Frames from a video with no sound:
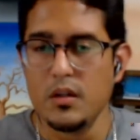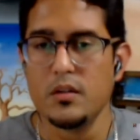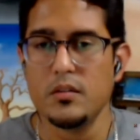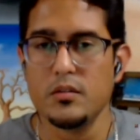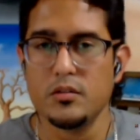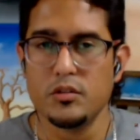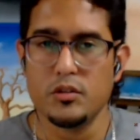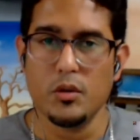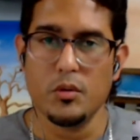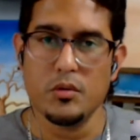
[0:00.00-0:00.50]

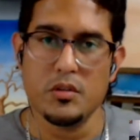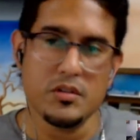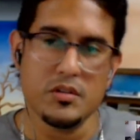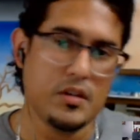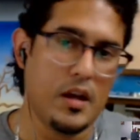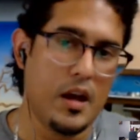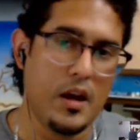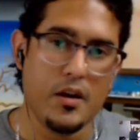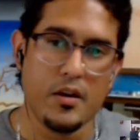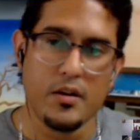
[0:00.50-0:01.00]
so
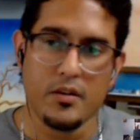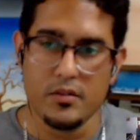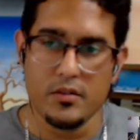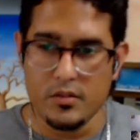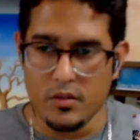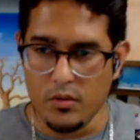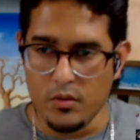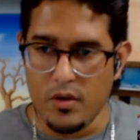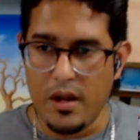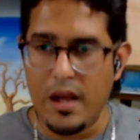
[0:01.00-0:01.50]
desire.
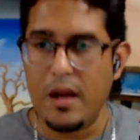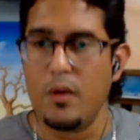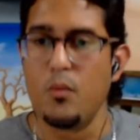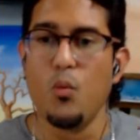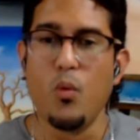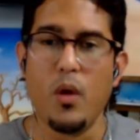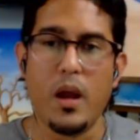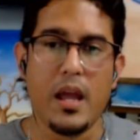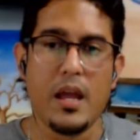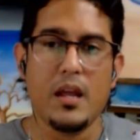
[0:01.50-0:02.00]
Do not
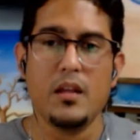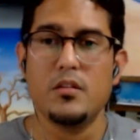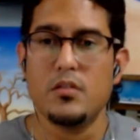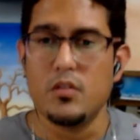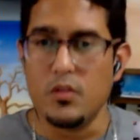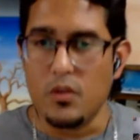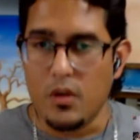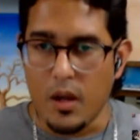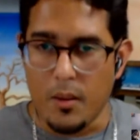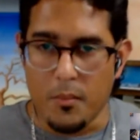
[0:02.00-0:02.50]
wait
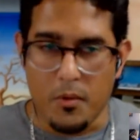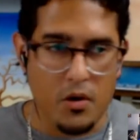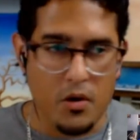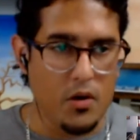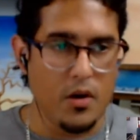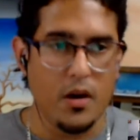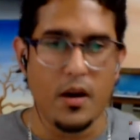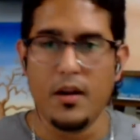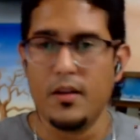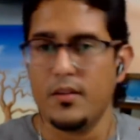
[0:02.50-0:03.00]
to come
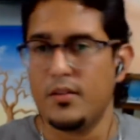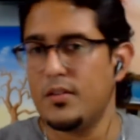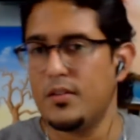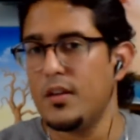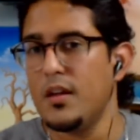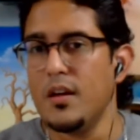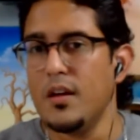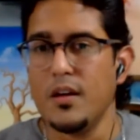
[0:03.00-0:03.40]
across,